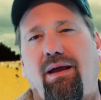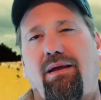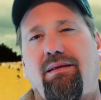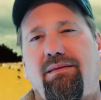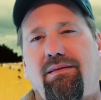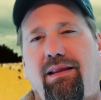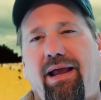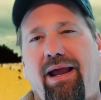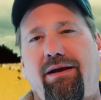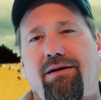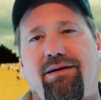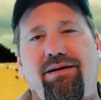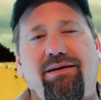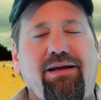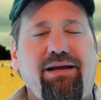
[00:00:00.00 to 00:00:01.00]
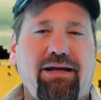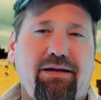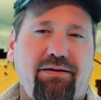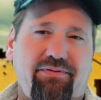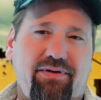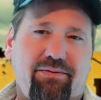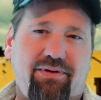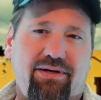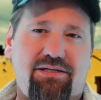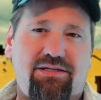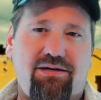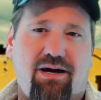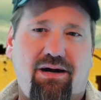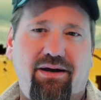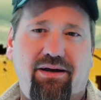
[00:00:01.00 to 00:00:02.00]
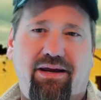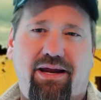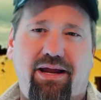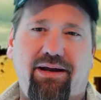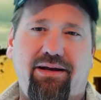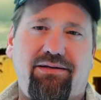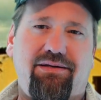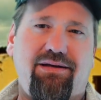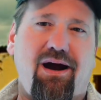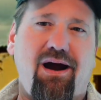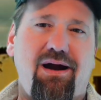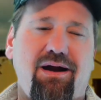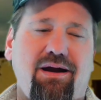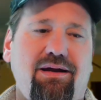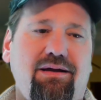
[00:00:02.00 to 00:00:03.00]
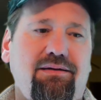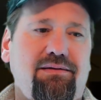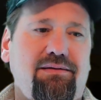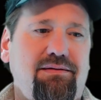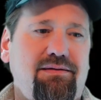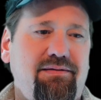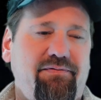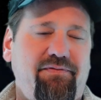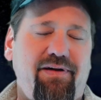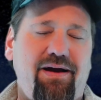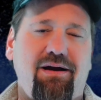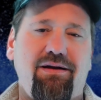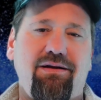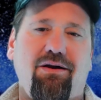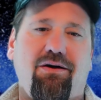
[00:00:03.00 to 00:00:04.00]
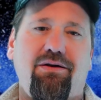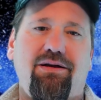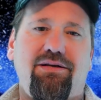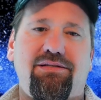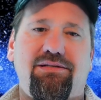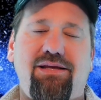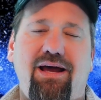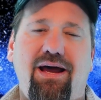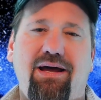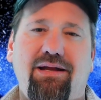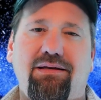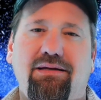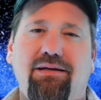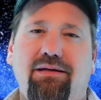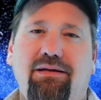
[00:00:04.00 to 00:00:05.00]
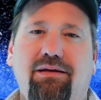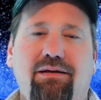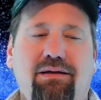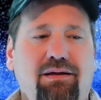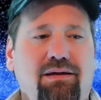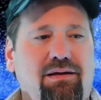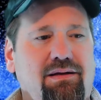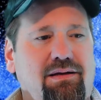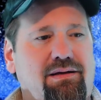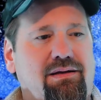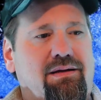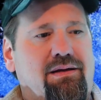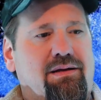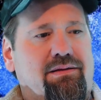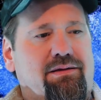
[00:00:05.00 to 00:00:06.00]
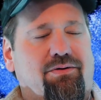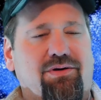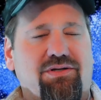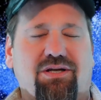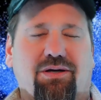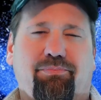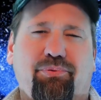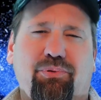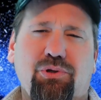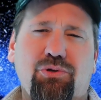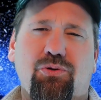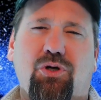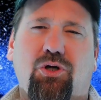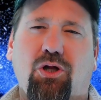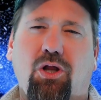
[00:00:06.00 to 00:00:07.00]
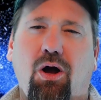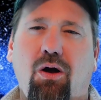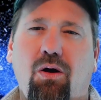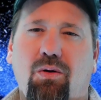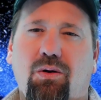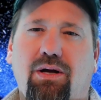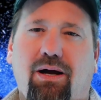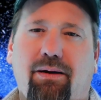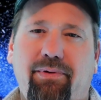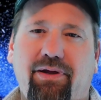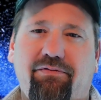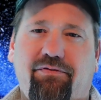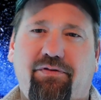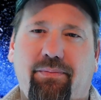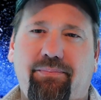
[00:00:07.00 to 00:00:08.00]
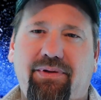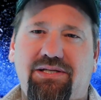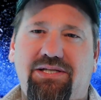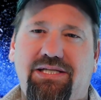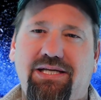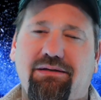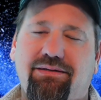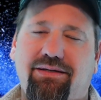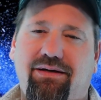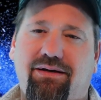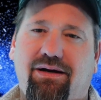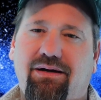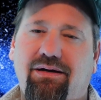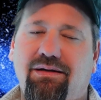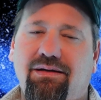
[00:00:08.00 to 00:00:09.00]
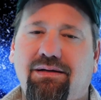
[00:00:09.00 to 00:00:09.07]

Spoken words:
Later in the evening, when it started getting dark, DeVere noticed that there was a blue glow coming from the cylinder,